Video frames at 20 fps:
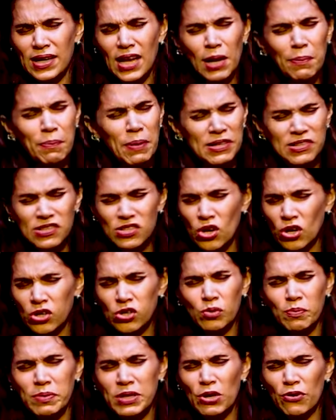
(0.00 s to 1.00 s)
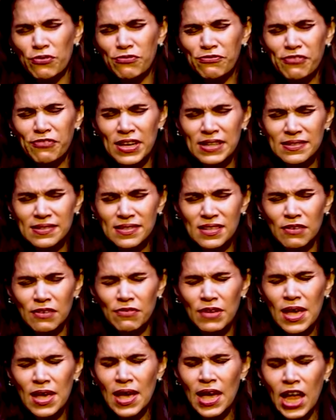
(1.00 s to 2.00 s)
And help us not to be
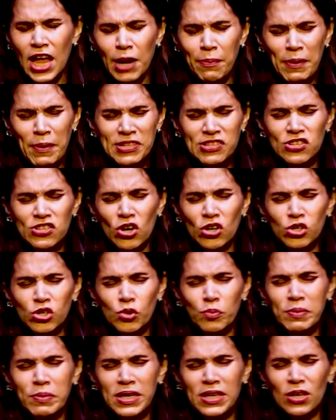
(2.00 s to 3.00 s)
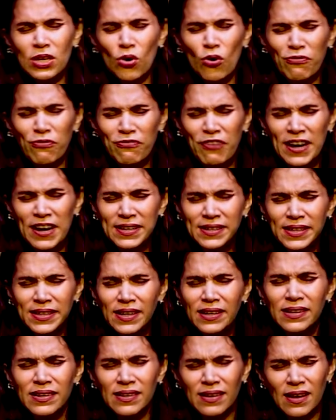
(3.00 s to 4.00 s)
offensive. Help us not to be
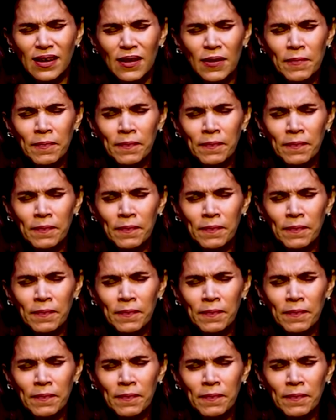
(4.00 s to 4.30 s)
offended.